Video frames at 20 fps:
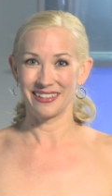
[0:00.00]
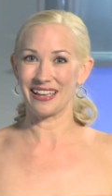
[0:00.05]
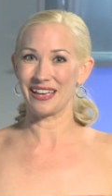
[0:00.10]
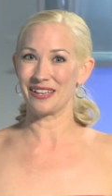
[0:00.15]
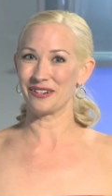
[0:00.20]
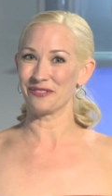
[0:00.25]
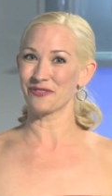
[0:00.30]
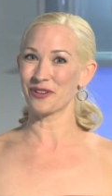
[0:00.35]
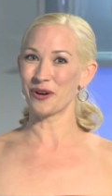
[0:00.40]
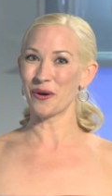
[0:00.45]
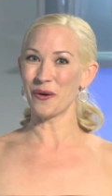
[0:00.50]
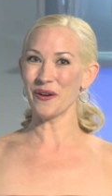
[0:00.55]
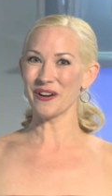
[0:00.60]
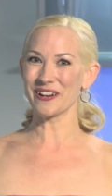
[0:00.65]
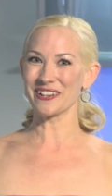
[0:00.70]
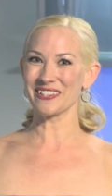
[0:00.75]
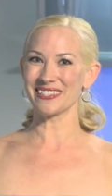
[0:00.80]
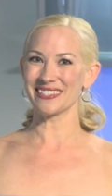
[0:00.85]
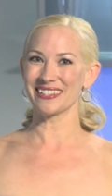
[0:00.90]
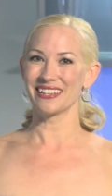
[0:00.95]
And of
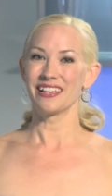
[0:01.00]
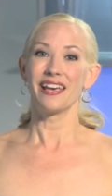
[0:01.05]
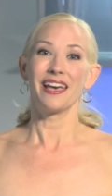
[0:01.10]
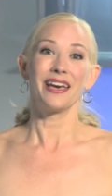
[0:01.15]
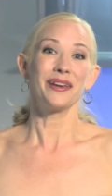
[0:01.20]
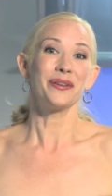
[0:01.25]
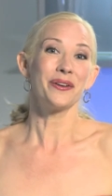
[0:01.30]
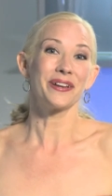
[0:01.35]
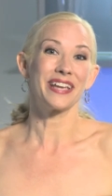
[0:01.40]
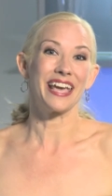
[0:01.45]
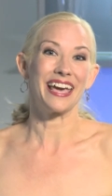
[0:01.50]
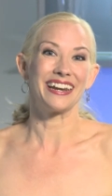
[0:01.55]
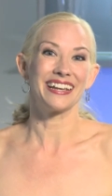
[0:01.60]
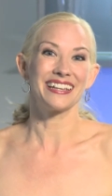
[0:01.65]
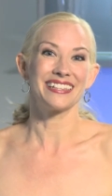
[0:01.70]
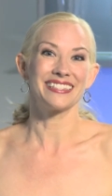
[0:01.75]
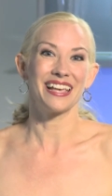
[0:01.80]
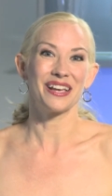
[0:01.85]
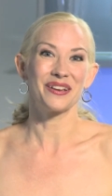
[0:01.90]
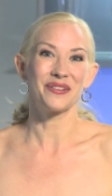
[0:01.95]
course, an organic
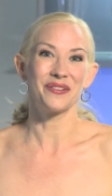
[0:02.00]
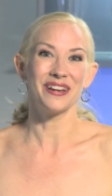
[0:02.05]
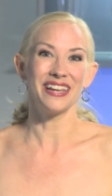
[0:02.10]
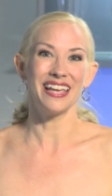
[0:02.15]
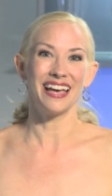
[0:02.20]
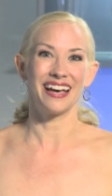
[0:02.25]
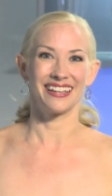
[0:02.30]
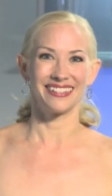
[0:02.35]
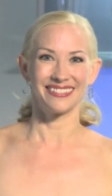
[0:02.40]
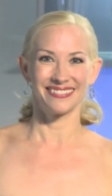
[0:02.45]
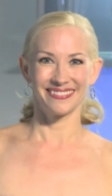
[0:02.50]
sangria.